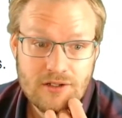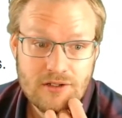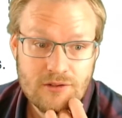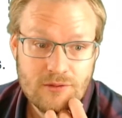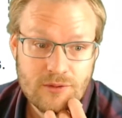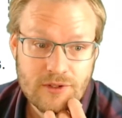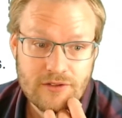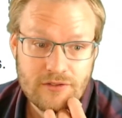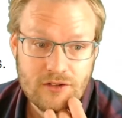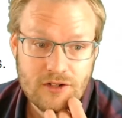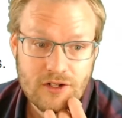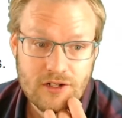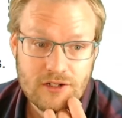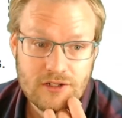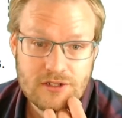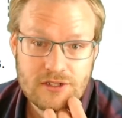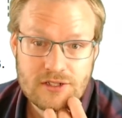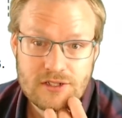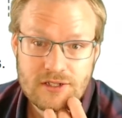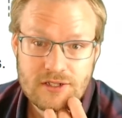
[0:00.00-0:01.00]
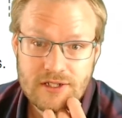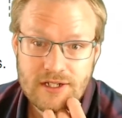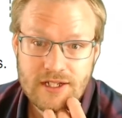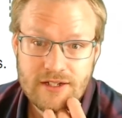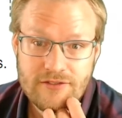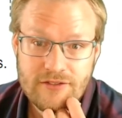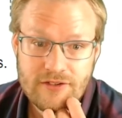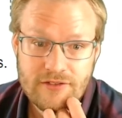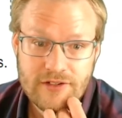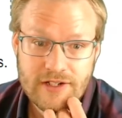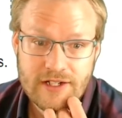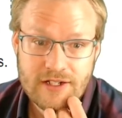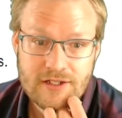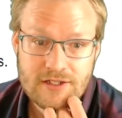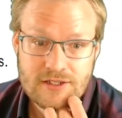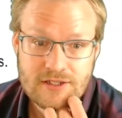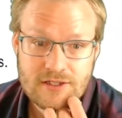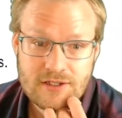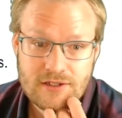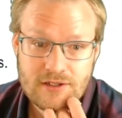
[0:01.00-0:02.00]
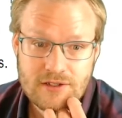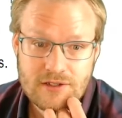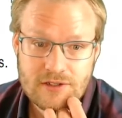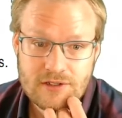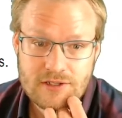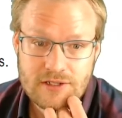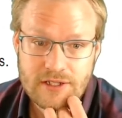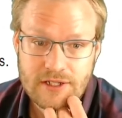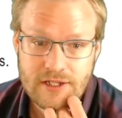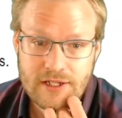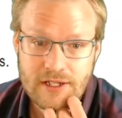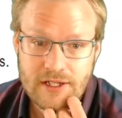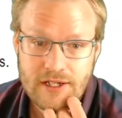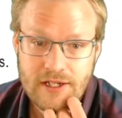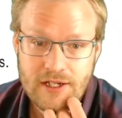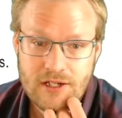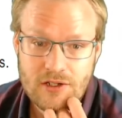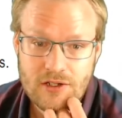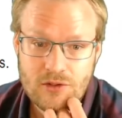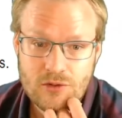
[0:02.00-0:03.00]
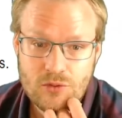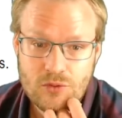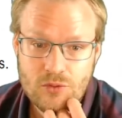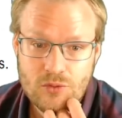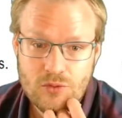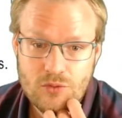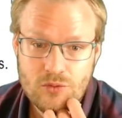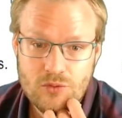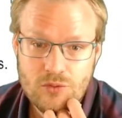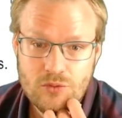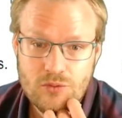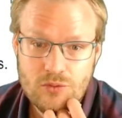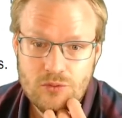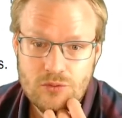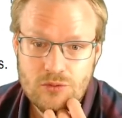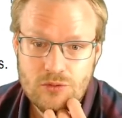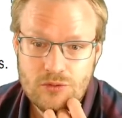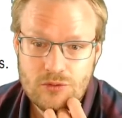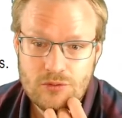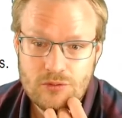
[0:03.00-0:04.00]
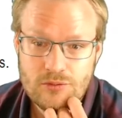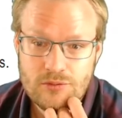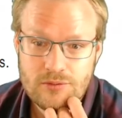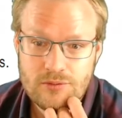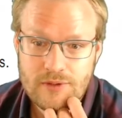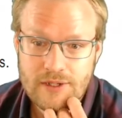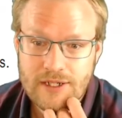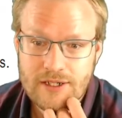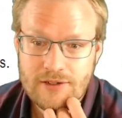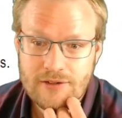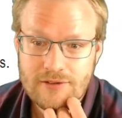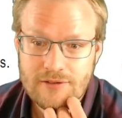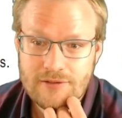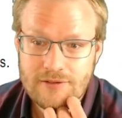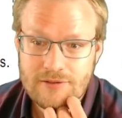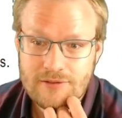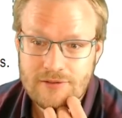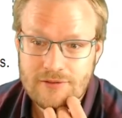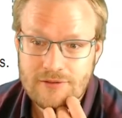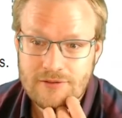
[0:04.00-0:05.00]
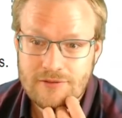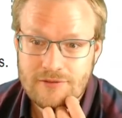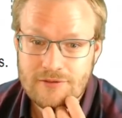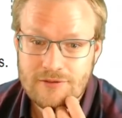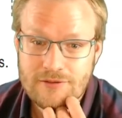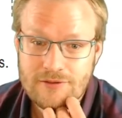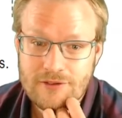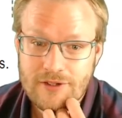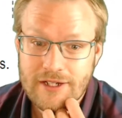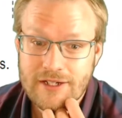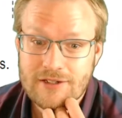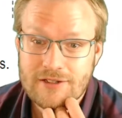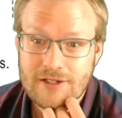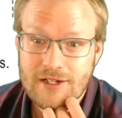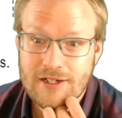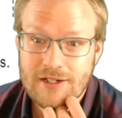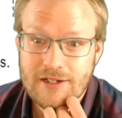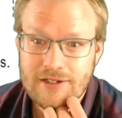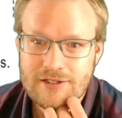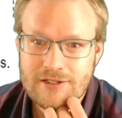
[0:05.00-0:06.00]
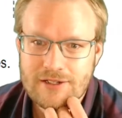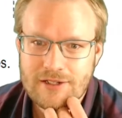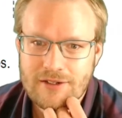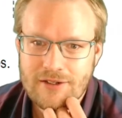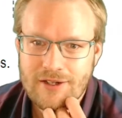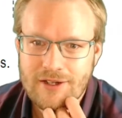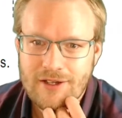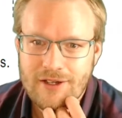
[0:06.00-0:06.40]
We've got f of x, this thing here. Ooh, wow, great highlighting.